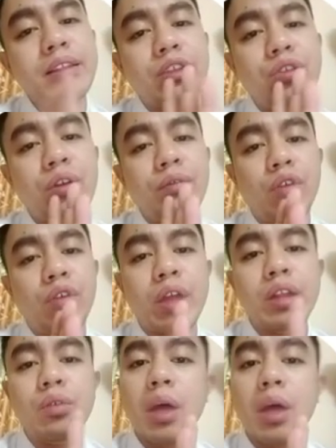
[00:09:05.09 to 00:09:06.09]
that you have
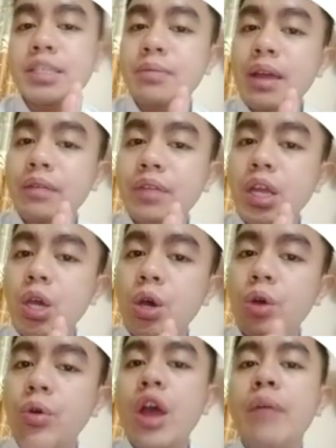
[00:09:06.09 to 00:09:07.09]
already watched my
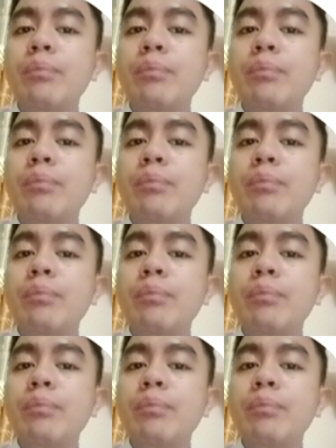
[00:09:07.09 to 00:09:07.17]
video